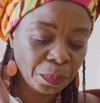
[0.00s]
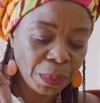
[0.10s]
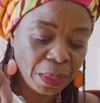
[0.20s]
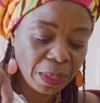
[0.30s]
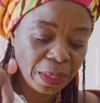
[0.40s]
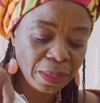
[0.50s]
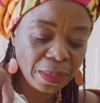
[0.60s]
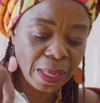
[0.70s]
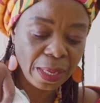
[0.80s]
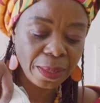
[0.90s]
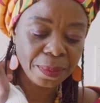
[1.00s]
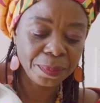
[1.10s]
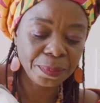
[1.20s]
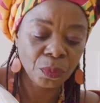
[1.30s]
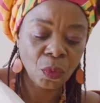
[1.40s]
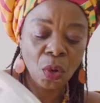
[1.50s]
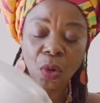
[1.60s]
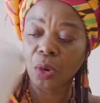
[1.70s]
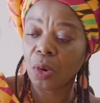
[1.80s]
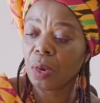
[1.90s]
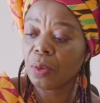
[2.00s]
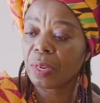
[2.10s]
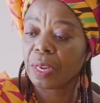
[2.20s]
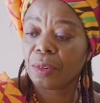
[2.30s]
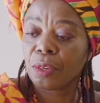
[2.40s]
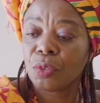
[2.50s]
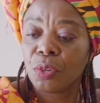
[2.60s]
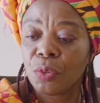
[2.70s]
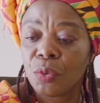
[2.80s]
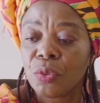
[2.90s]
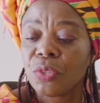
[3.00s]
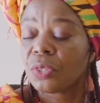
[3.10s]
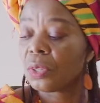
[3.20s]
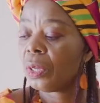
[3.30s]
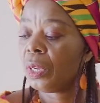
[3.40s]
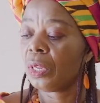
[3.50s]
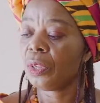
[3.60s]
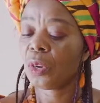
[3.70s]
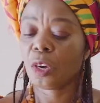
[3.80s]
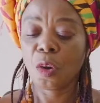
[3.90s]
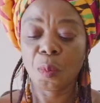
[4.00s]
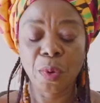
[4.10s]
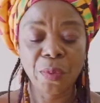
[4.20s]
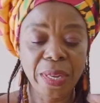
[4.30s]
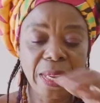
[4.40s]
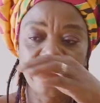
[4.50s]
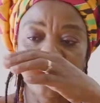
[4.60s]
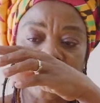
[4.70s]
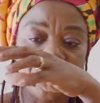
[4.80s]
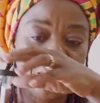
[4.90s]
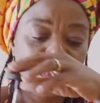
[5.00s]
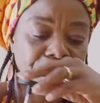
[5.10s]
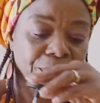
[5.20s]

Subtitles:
Put it inside. Or you can also use your Moringa tea.